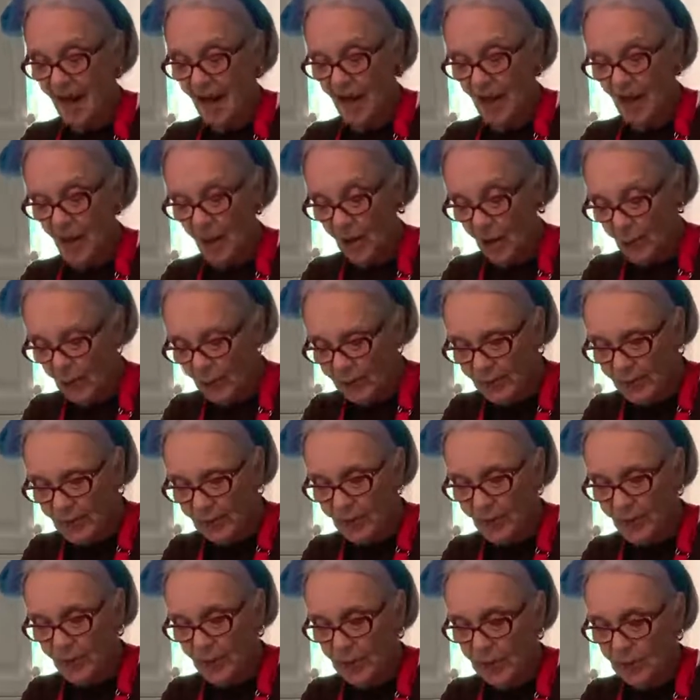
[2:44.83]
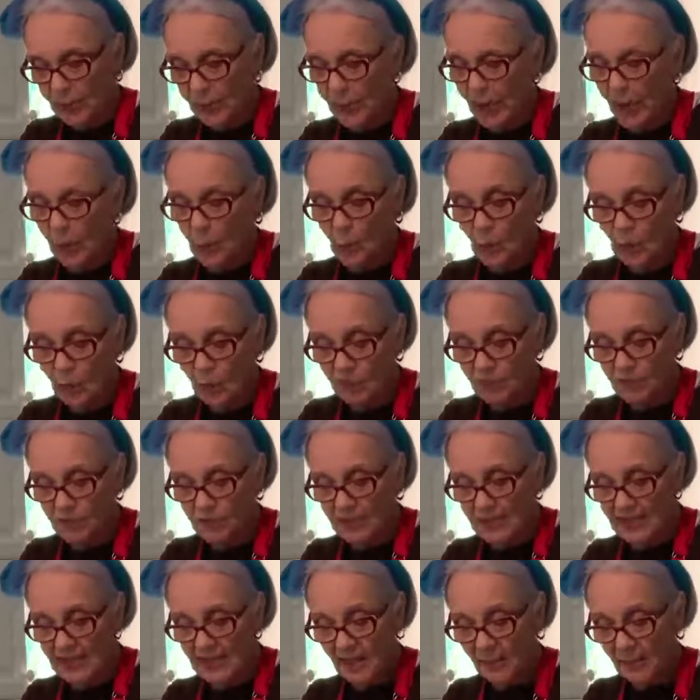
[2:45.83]
Almond butter might work for
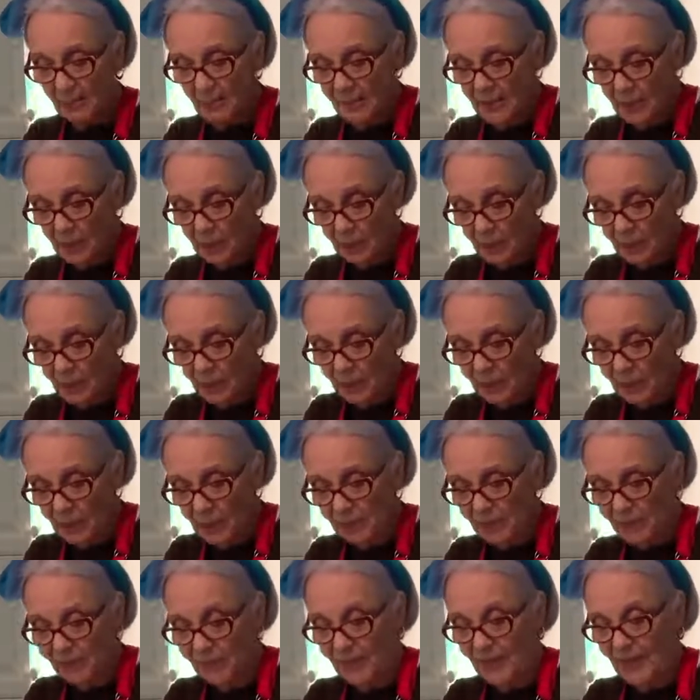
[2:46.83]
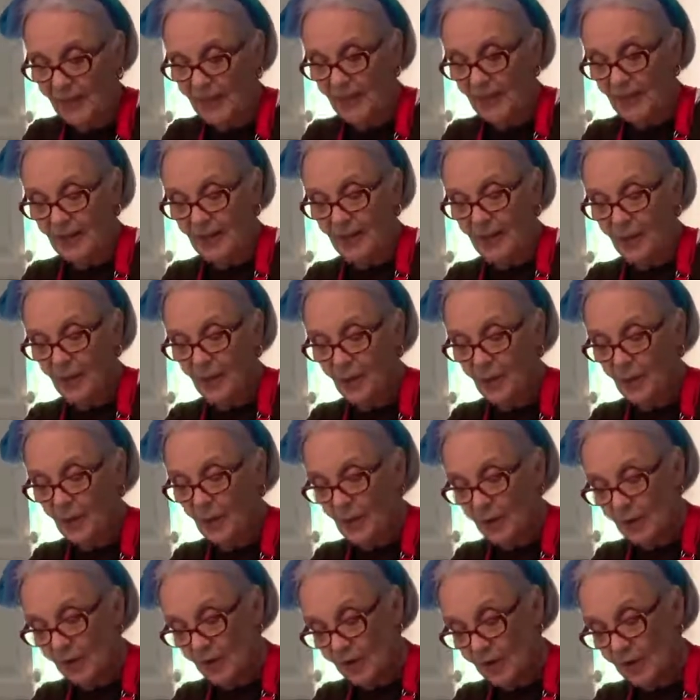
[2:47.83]
some people.
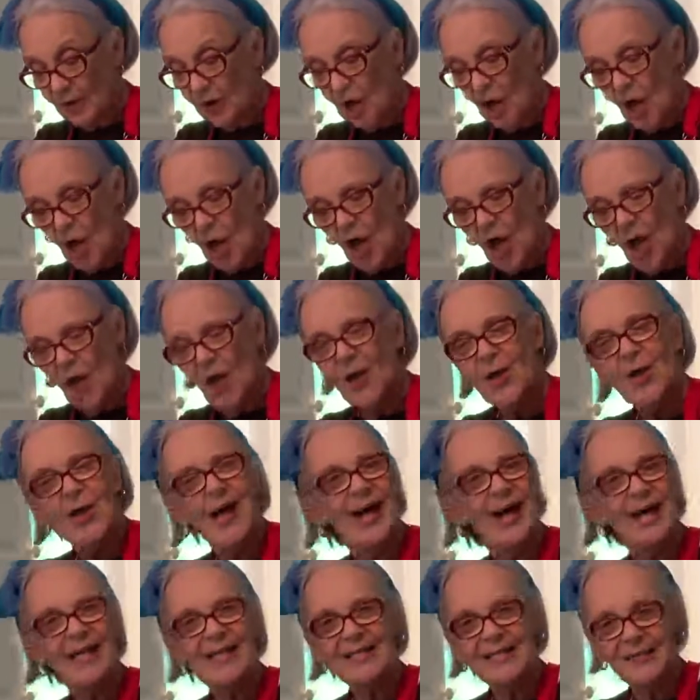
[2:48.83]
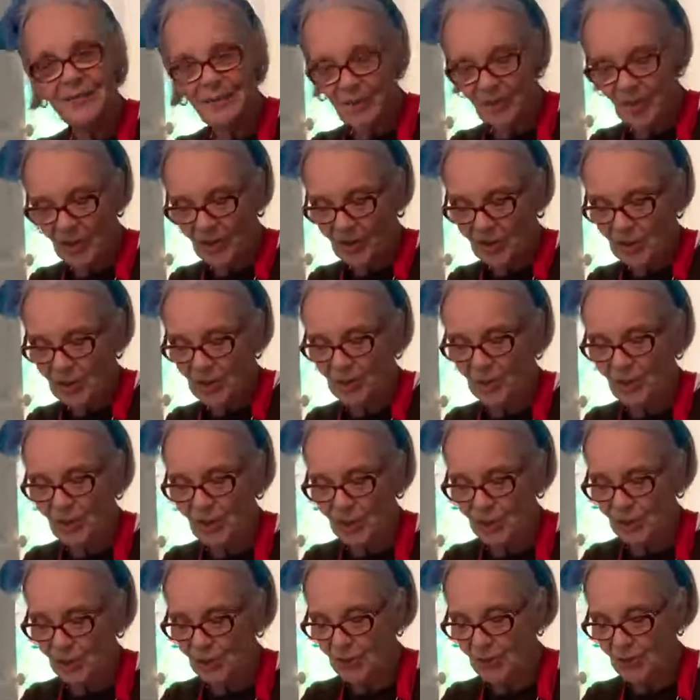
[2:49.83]
There are all kinds of butters you
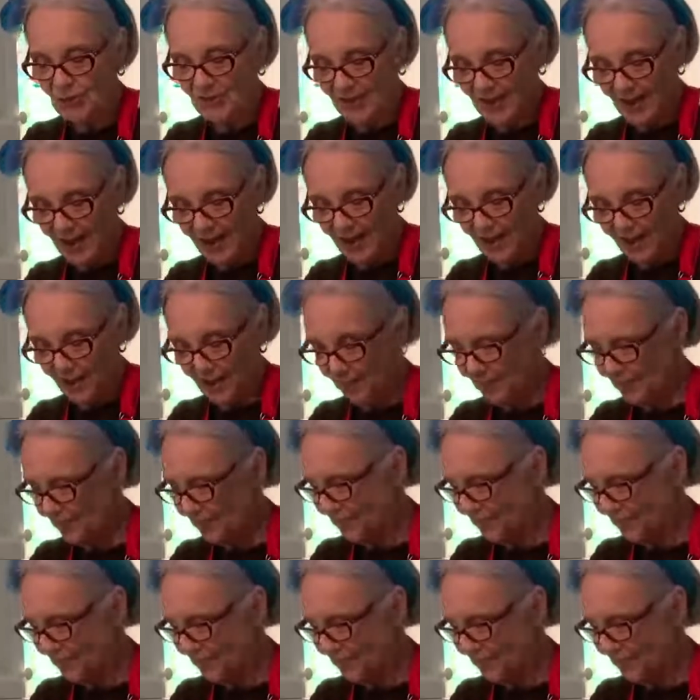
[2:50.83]
can use now.